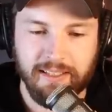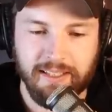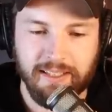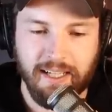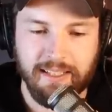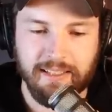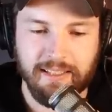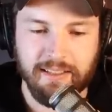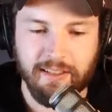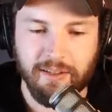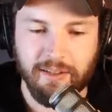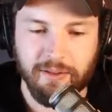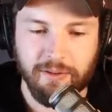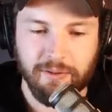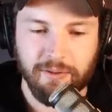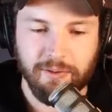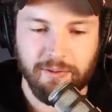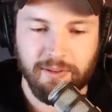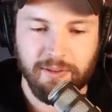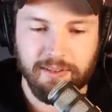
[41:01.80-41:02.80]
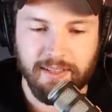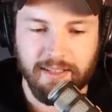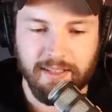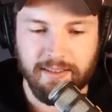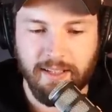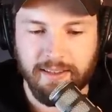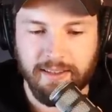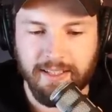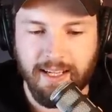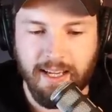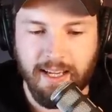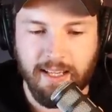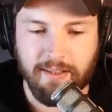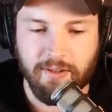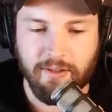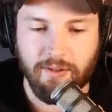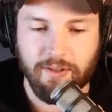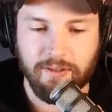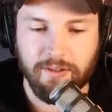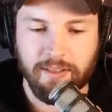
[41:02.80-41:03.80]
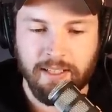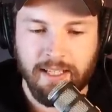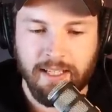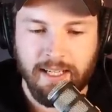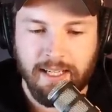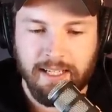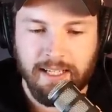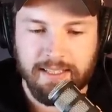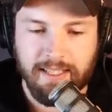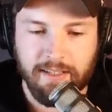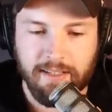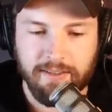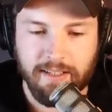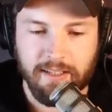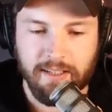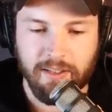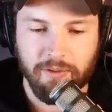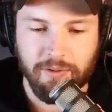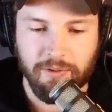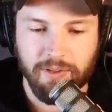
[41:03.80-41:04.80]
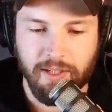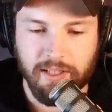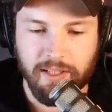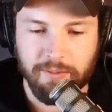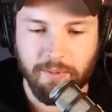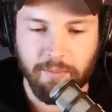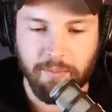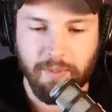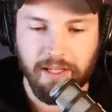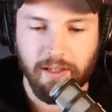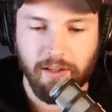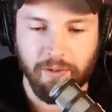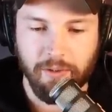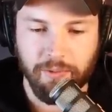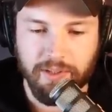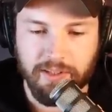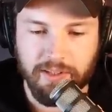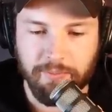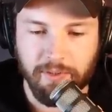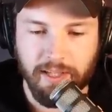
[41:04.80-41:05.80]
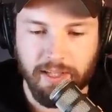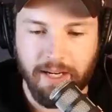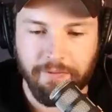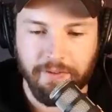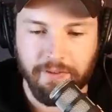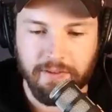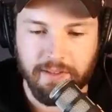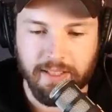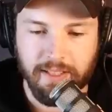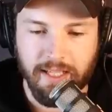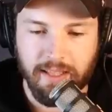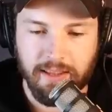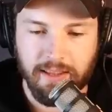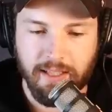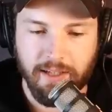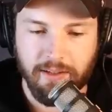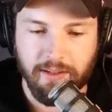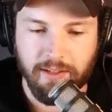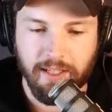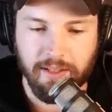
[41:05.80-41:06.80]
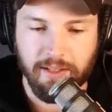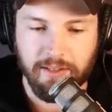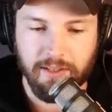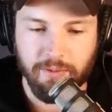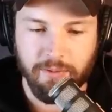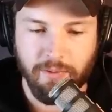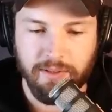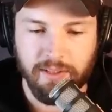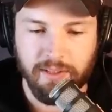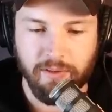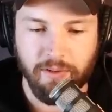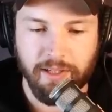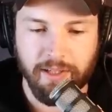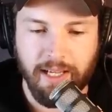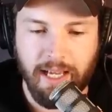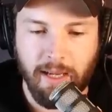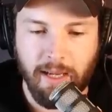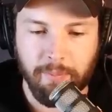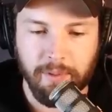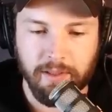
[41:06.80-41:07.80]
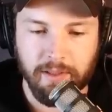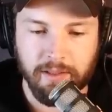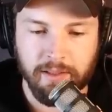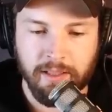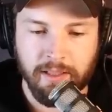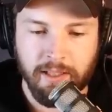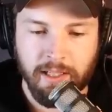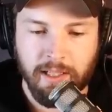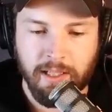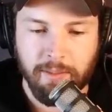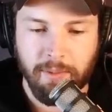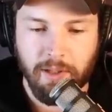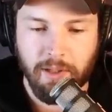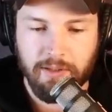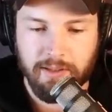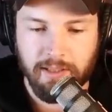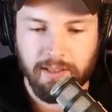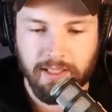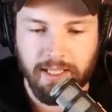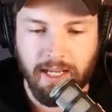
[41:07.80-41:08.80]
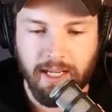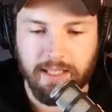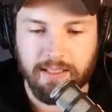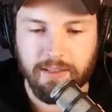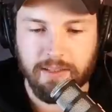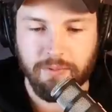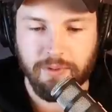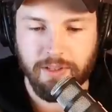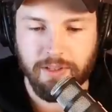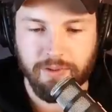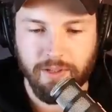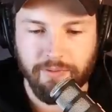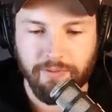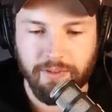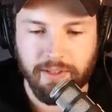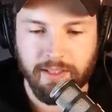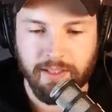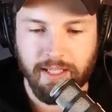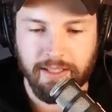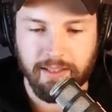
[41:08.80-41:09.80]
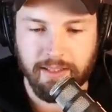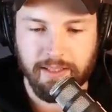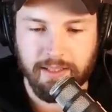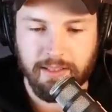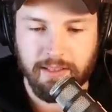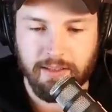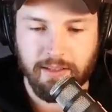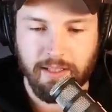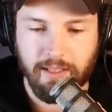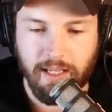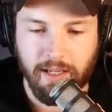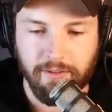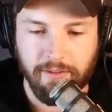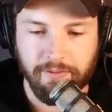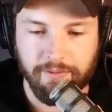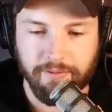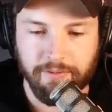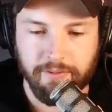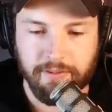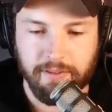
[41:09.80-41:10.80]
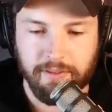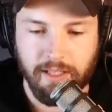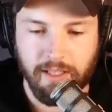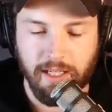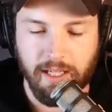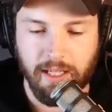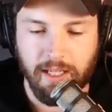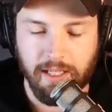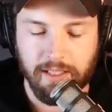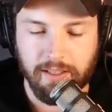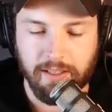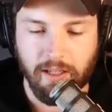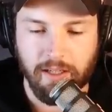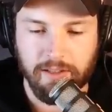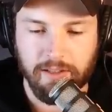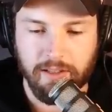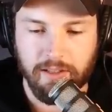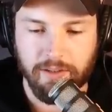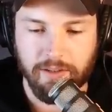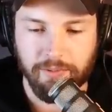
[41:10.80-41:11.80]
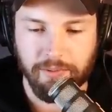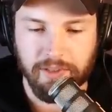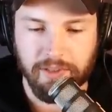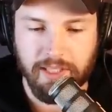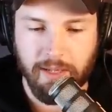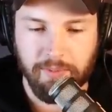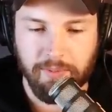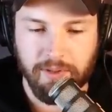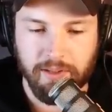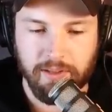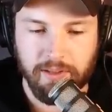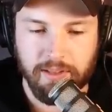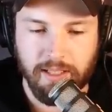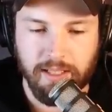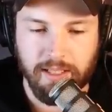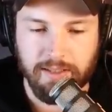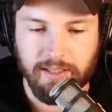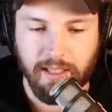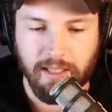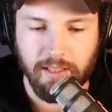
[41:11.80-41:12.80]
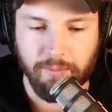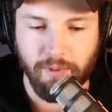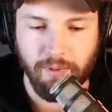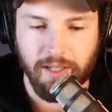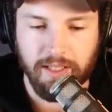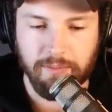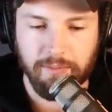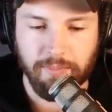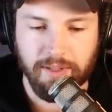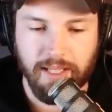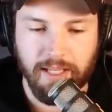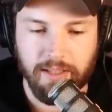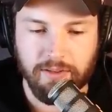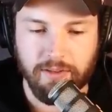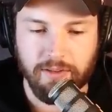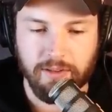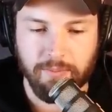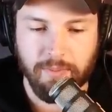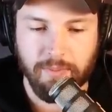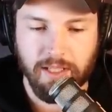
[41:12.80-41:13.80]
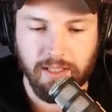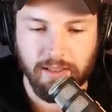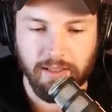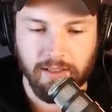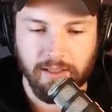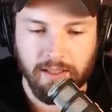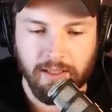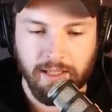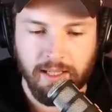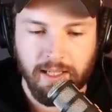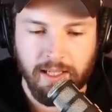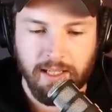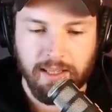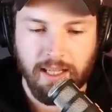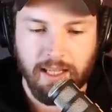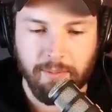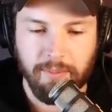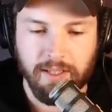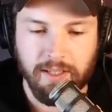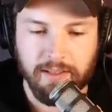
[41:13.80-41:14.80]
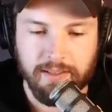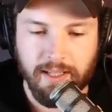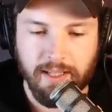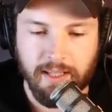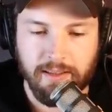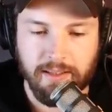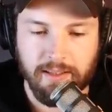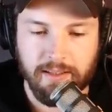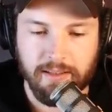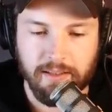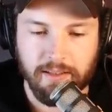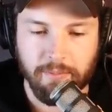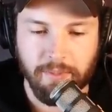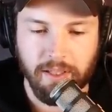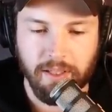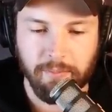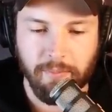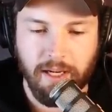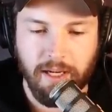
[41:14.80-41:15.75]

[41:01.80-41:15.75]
Kid ninety-two says not the asshole. Sounds like you and your husband made all the reasonable efforts to get there and it just wasn't going to happen. Personally, I still would have driven, at least have uh, gone to the reception and celebrate, but that's just me. That being said, this is a